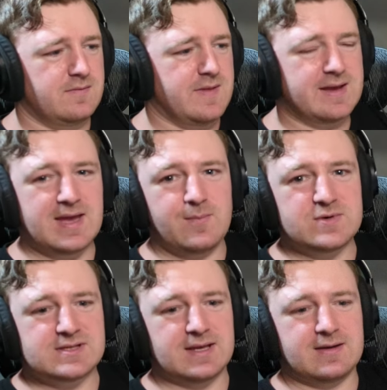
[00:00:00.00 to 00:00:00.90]
that game
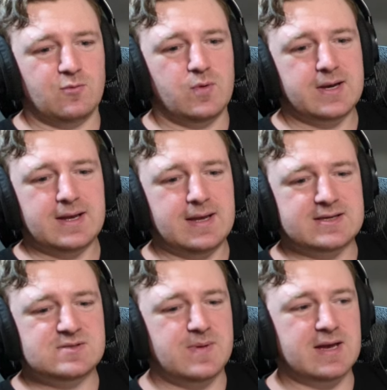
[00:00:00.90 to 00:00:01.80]
was like what I
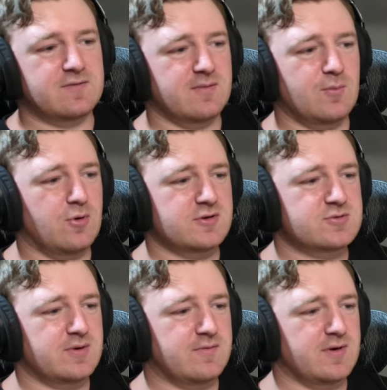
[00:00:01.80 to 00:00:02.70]
expect from
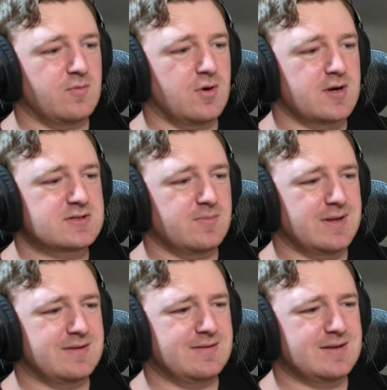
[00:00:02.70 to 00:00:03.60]
Walsh whenever I watch him.
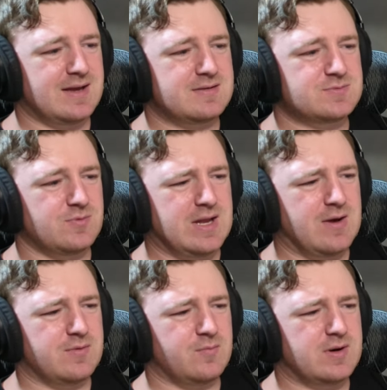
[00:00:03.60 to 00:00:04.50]
Like, because yeah,
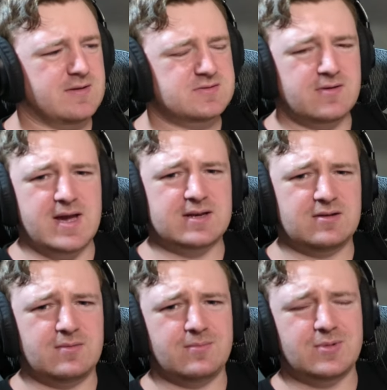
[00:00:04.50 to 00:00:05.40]
when, when I was
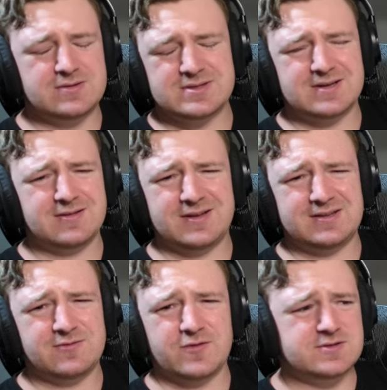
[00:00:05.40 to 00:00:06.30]
reacting to him, when I was reacting like in
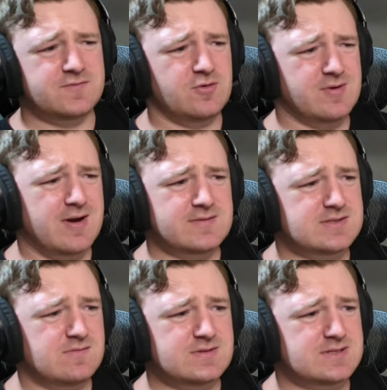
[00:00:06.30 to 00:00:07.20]
the first few rounds,
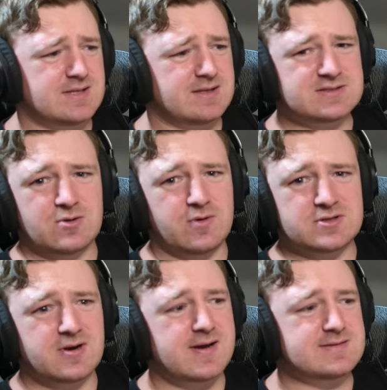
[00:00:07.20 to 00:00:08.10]
he was just like scoring
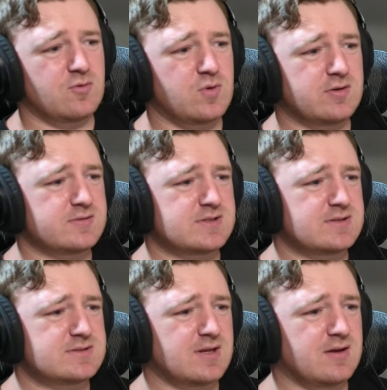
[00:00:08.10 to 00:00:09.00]
tries at wills
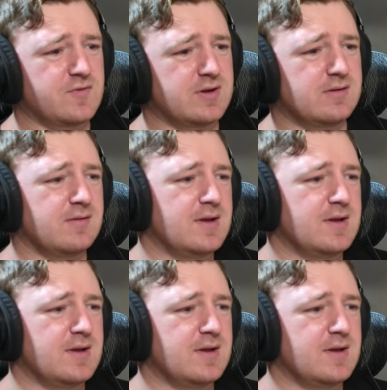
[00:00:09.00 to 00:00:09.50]
and stuff. And